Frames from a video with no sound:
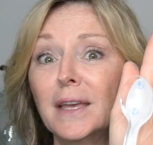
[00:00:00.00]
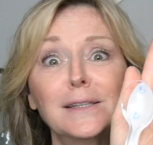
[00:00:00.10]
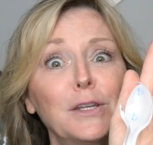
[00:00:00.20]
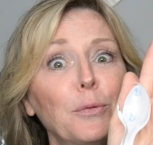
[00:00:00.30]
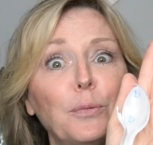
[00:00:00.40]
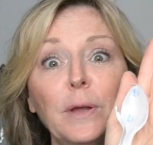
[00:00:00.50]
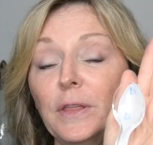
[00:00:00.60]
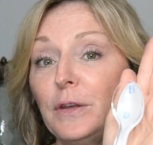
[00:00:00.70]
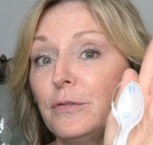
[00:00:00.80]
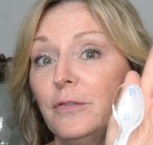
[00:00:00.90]
It's a
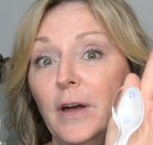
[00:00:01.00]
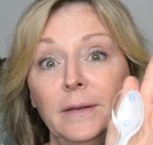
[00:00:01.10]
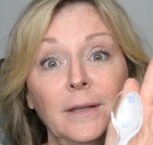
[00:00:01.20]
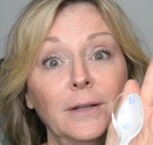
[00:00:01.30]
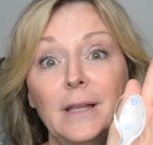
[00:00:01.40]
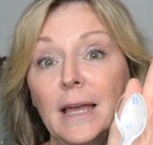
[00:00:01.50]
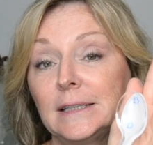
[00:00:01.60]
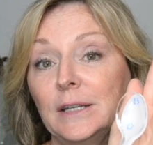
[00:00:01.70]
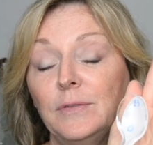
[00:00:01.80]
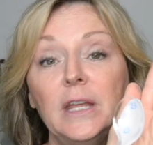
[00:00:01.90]
really fun little
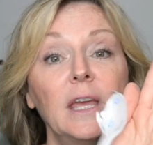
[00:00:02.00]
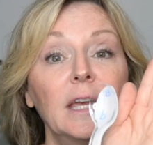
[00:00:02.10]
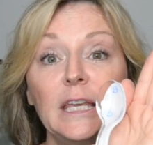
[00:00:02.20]
activity.